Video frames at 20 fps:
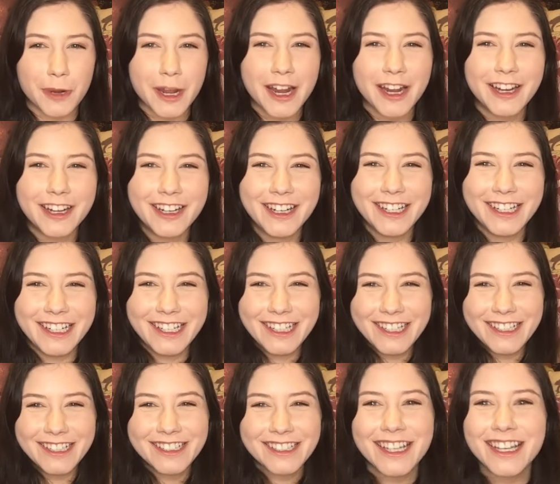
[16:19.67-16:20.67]
where it
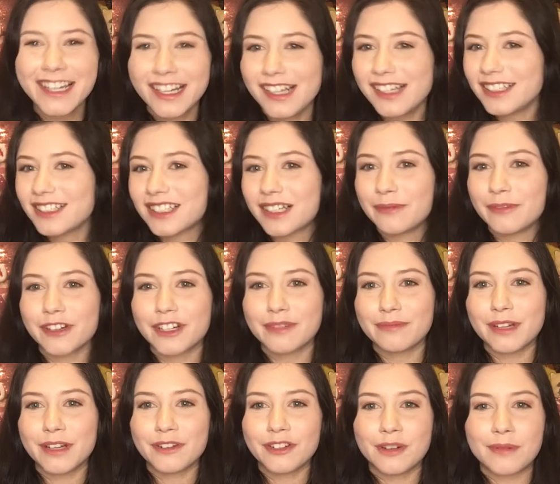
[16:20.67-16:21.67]
is. Somewhere in
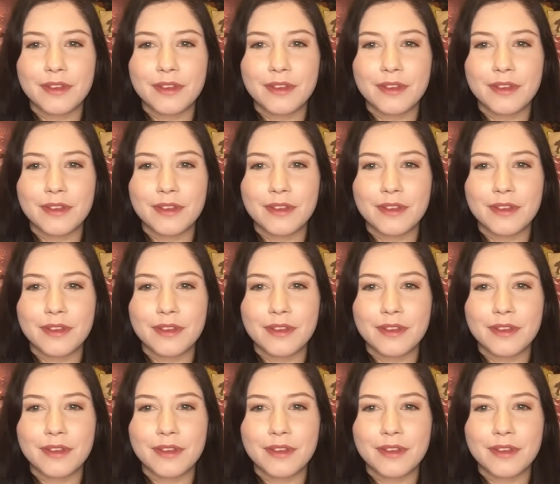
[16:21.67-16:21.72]
my room.